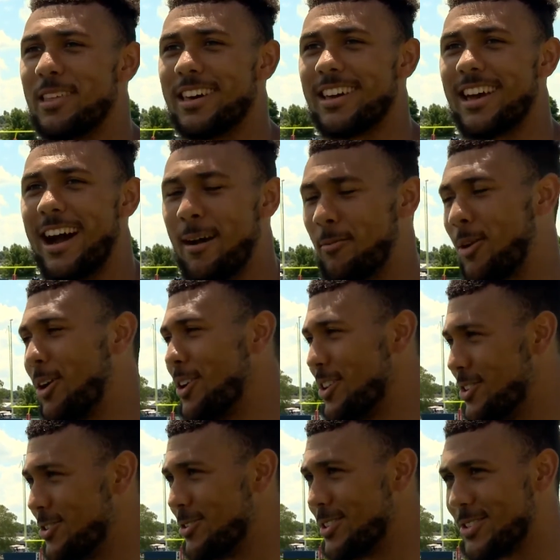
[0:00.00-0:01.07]
Like I'm
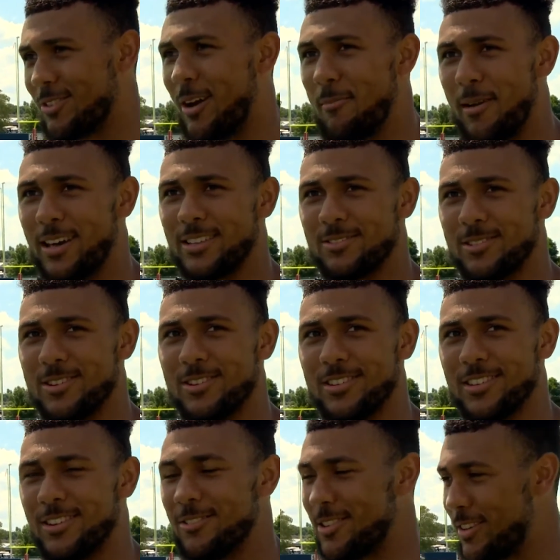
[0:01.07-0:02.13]
gonna do it. So I might as well,
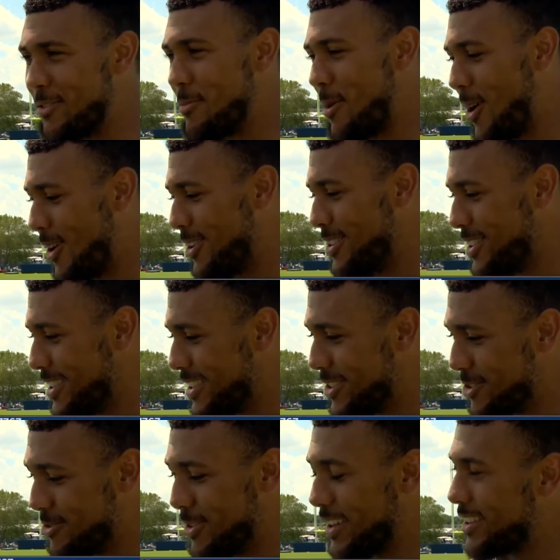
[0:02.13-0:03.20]
you know, give them all and
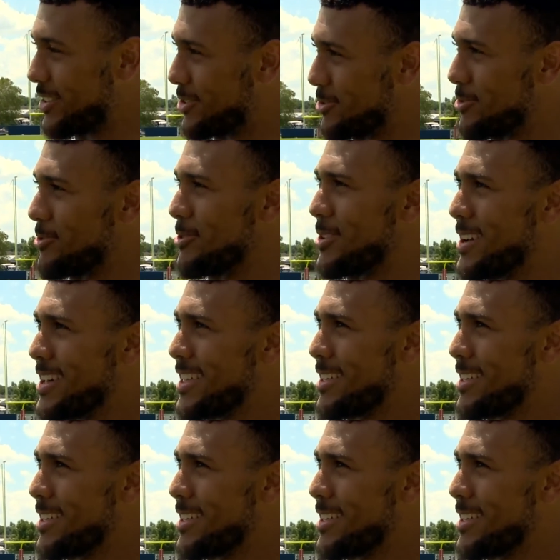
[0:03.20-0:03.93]
do what do